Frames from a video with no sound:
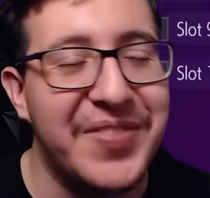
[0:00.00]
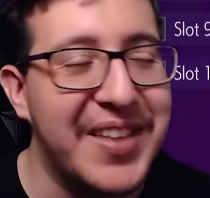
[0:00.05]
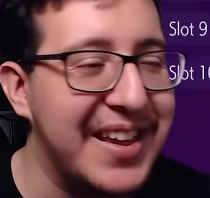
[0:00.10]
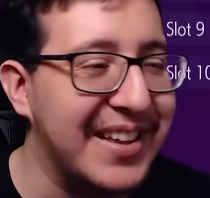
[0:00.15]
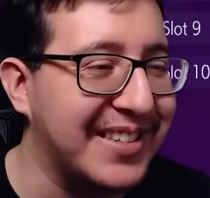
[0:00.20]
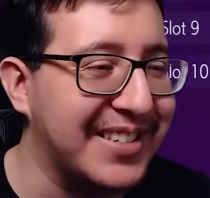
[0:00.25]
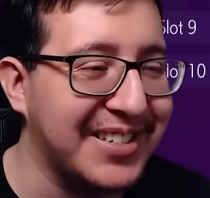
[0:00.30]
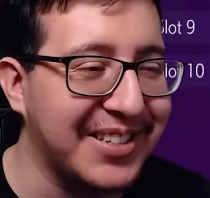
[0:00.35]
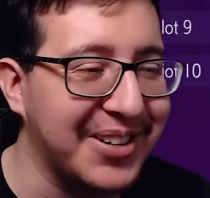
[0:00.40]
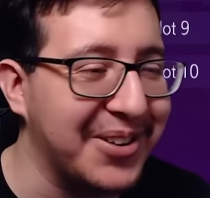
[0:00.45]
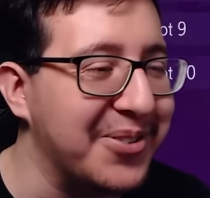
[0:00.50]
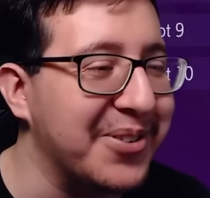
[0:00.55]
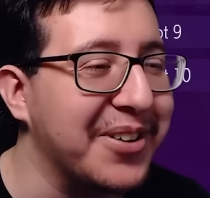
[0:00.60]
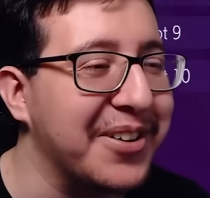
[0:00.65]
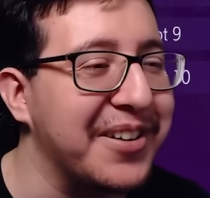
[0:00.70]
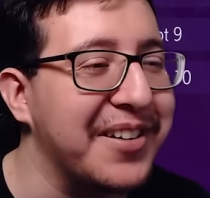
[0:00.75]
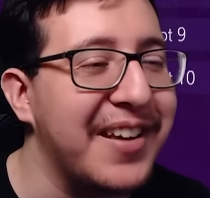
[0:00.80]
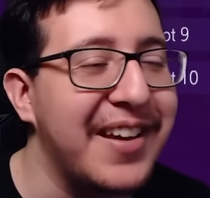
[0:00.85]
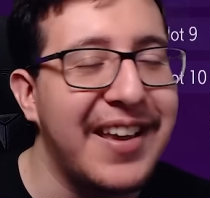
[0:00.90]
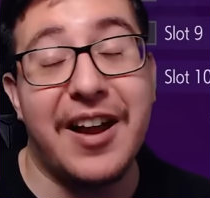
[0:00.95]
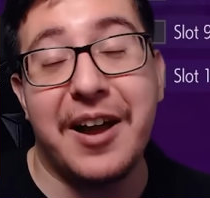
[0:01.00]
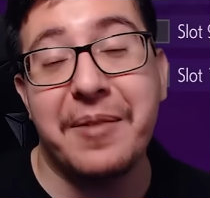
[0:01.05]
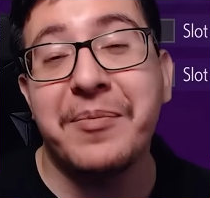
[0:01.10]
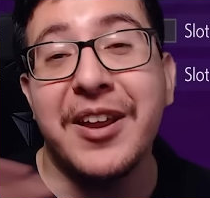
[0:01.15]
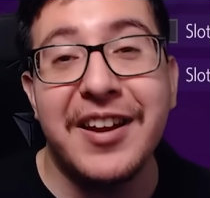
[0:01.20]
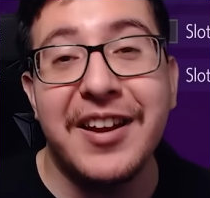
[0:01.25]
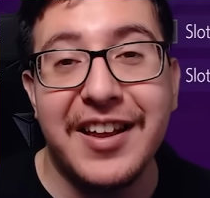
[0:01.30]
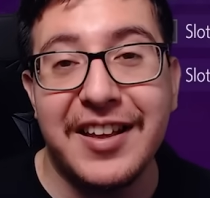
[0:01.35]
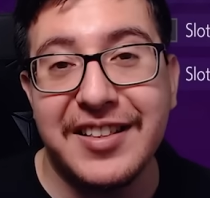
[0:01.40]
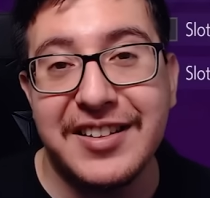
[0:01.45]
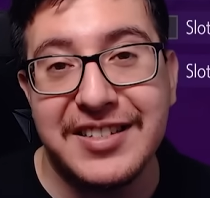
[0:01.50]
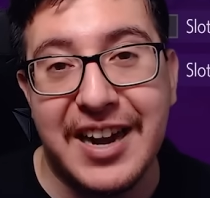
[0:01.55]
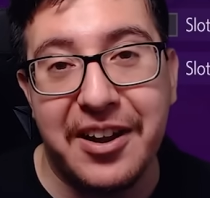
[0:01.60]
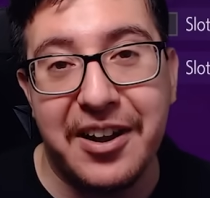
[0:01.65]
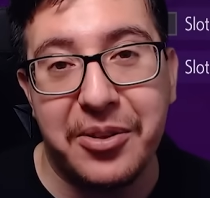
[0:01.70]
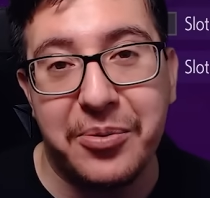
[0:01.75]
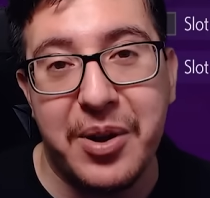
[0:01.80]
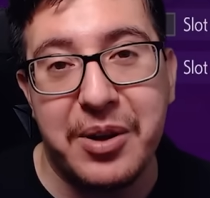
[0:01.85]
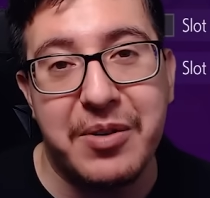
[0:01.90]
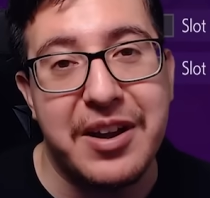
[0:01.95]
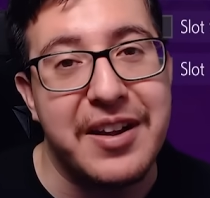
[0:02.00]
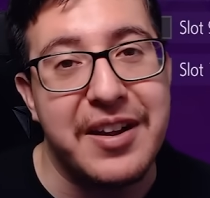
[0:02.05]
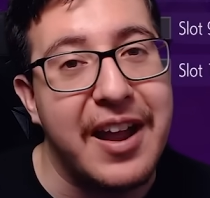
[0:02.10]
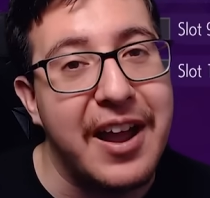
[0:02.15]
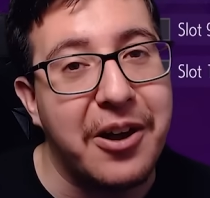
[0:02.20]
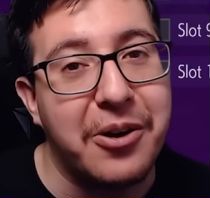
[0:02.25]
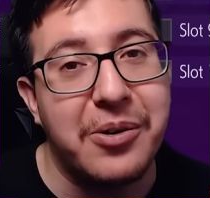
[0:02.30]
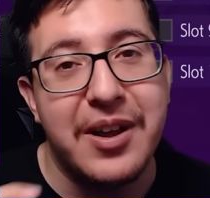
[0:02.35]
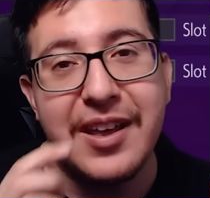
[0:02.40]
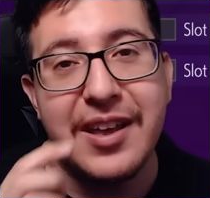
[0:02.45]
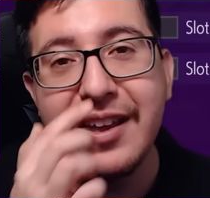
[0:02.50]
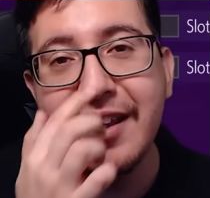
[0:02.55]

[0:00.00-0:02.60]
It's so good. I'm gonna get this out of the way right now.